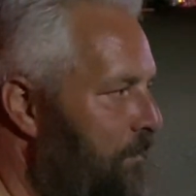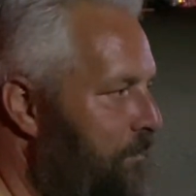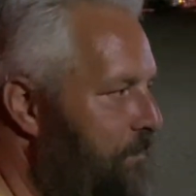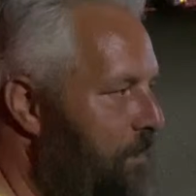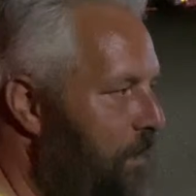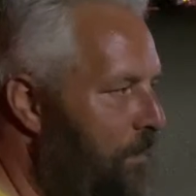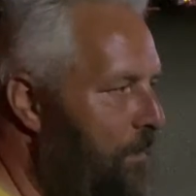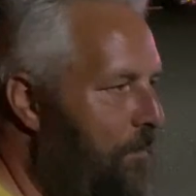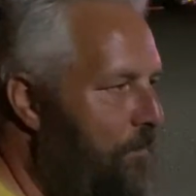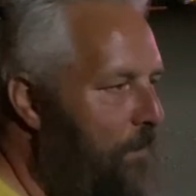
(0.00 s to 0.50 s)

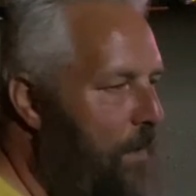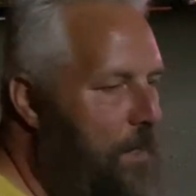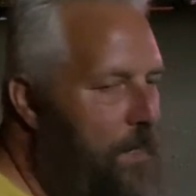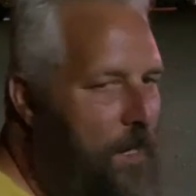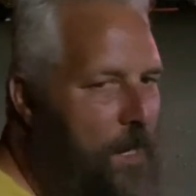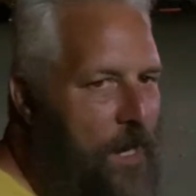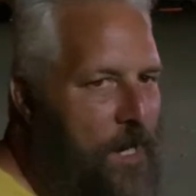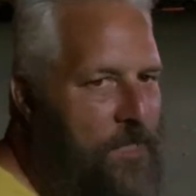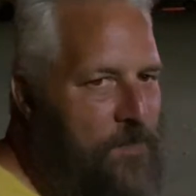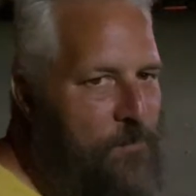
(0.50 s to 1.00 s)
starting to
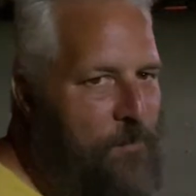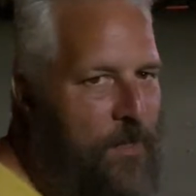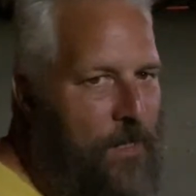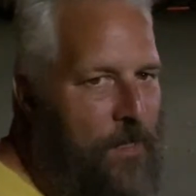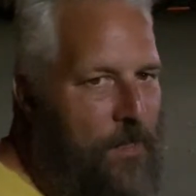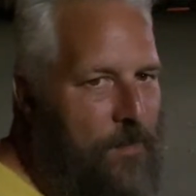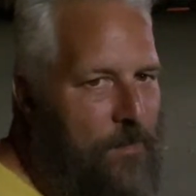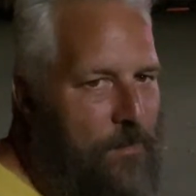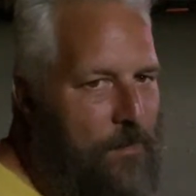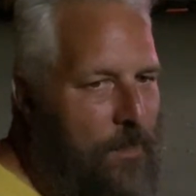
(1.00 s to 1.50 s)
recognize me
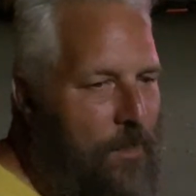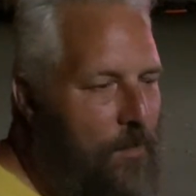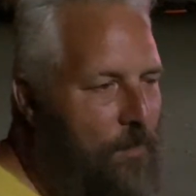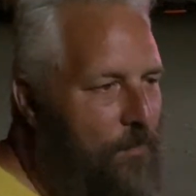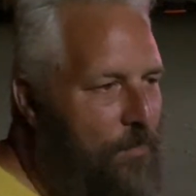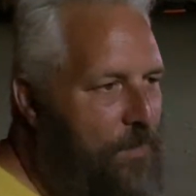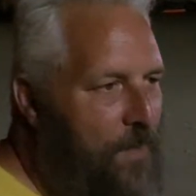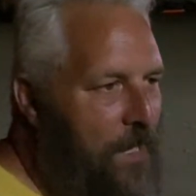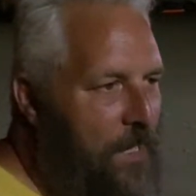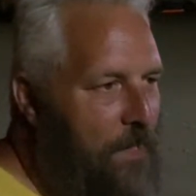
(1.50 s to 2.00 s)
and, you
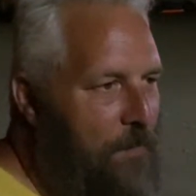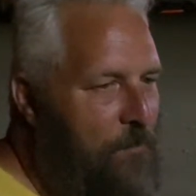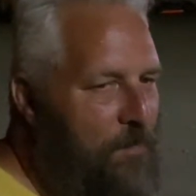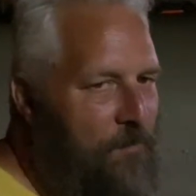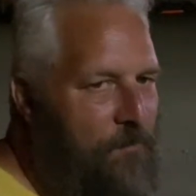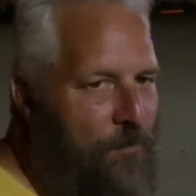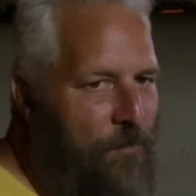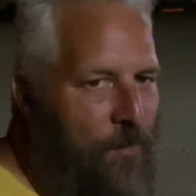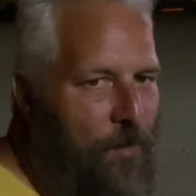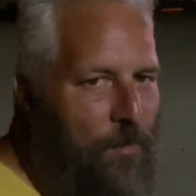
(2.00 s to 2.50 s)
know, thanking
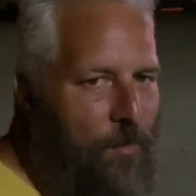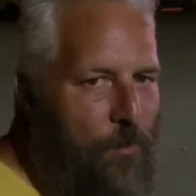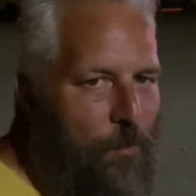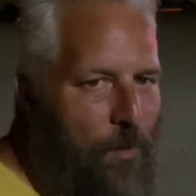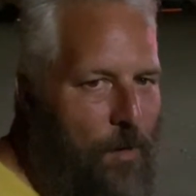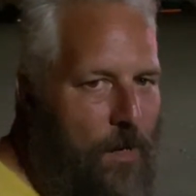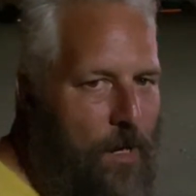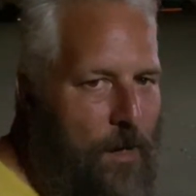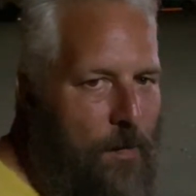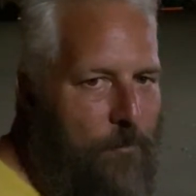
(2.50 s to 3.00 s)
me for all the
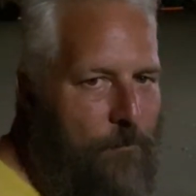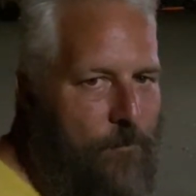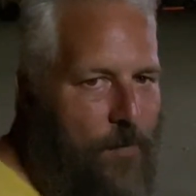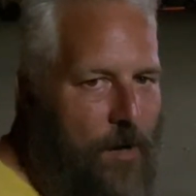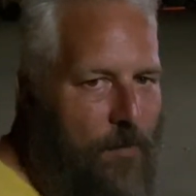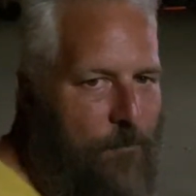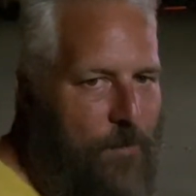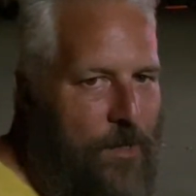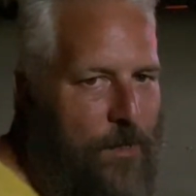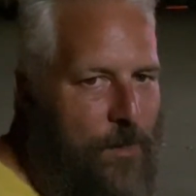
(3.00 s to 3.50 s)
work
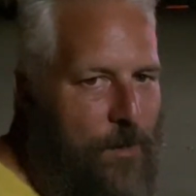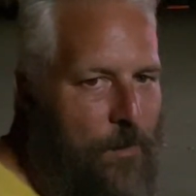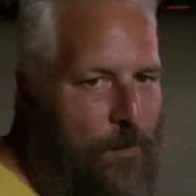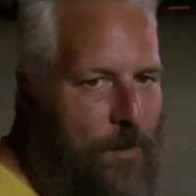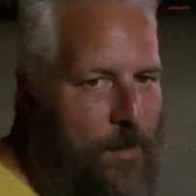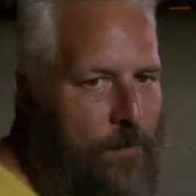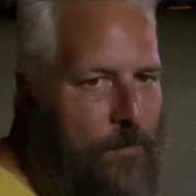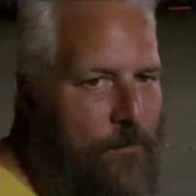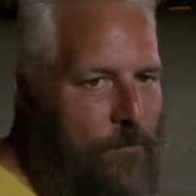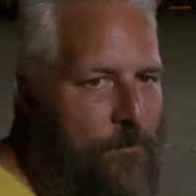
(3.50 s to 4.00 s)
I've been
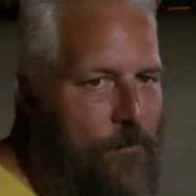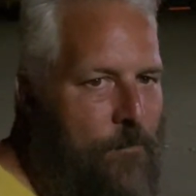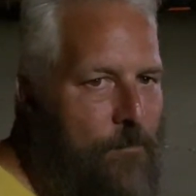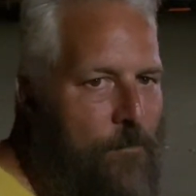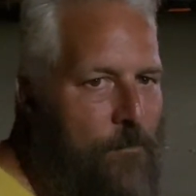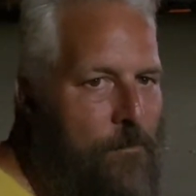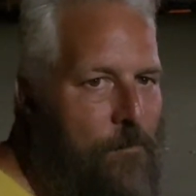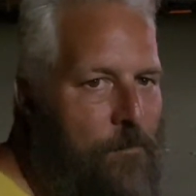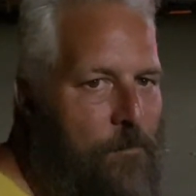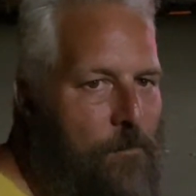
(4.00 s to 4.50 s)
doing.
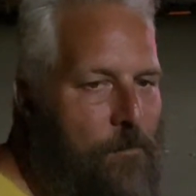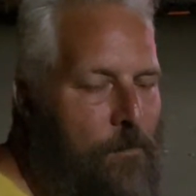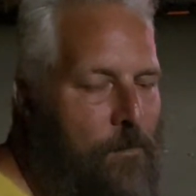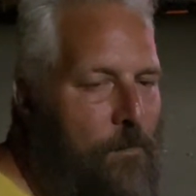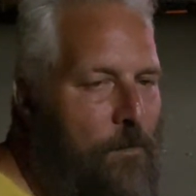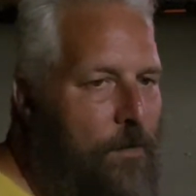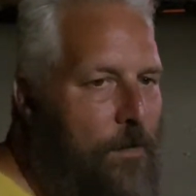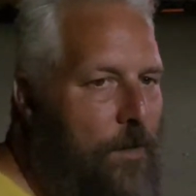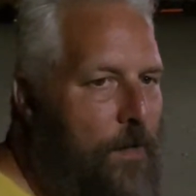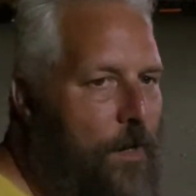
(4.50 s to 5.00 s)

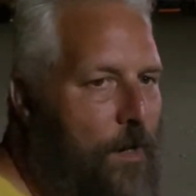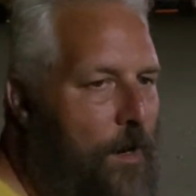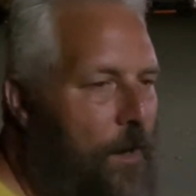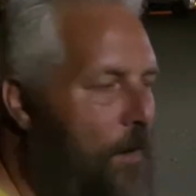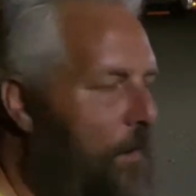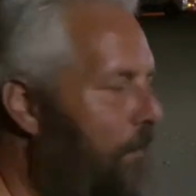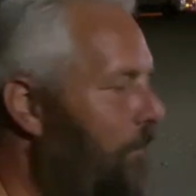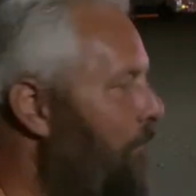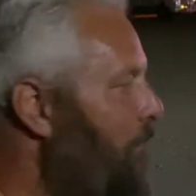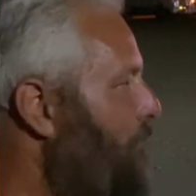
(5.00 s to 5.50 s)
You
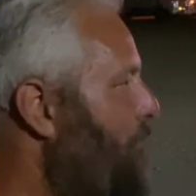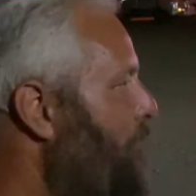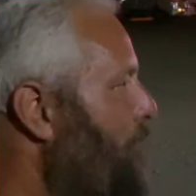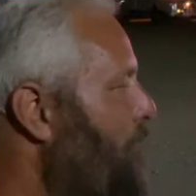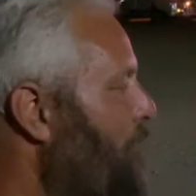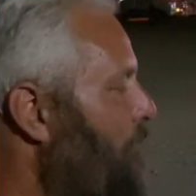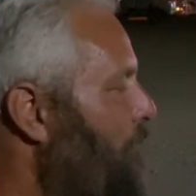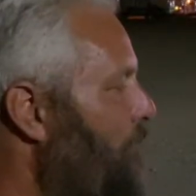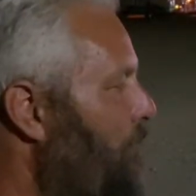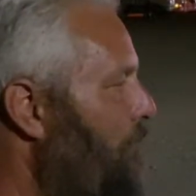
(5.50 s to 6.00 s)
know,
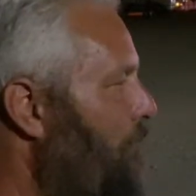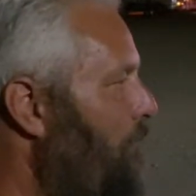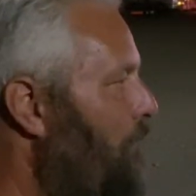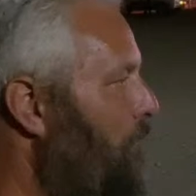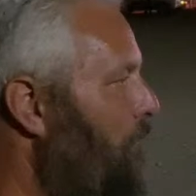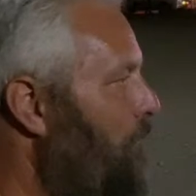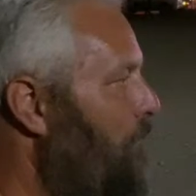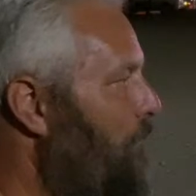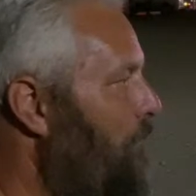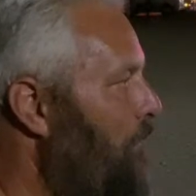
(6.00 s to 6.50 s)

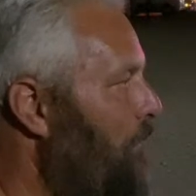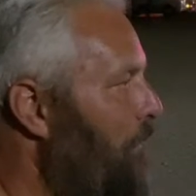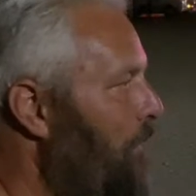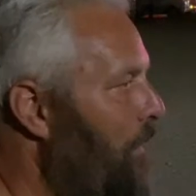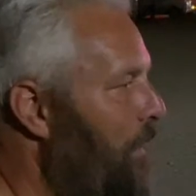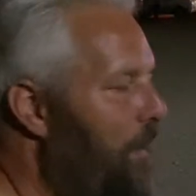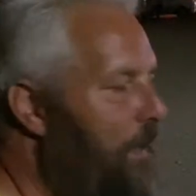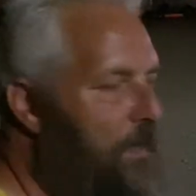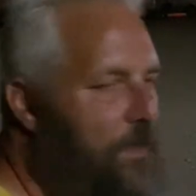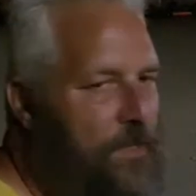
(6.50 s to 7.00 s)

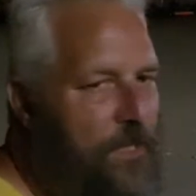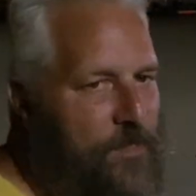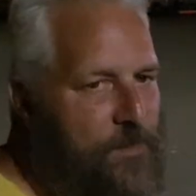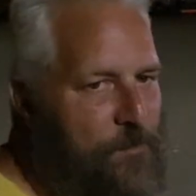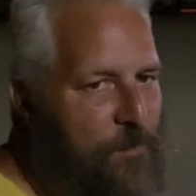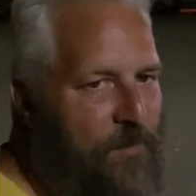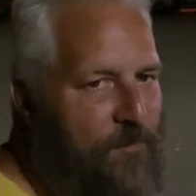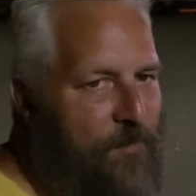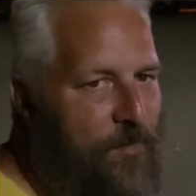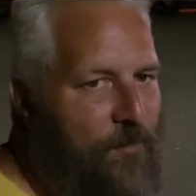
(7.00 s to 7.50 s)
I think
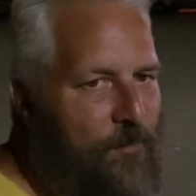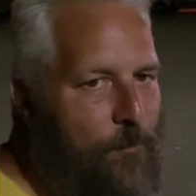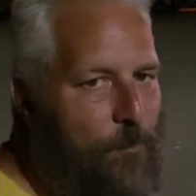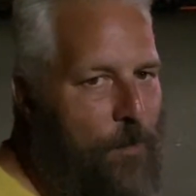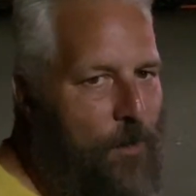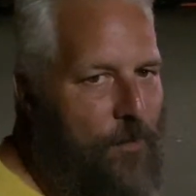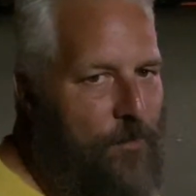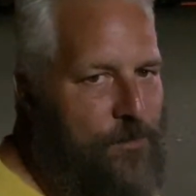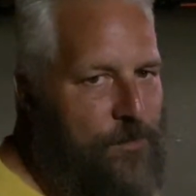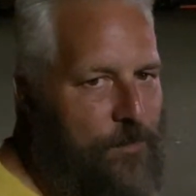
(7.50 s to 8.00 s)
that's my favorite
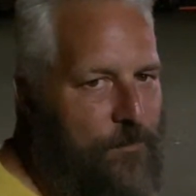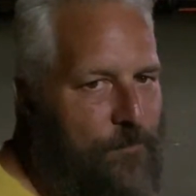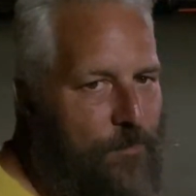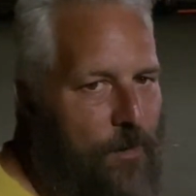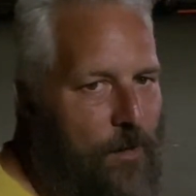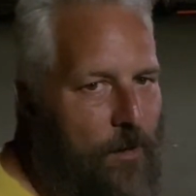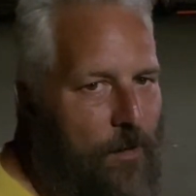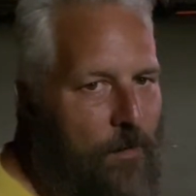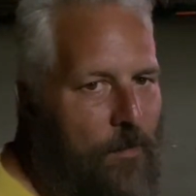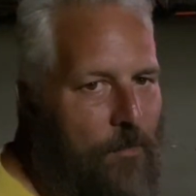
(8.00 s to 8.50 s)
part so
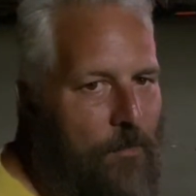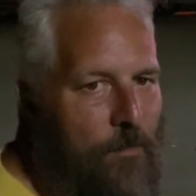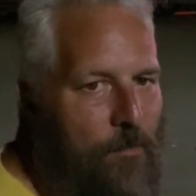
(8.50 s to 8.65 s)
far.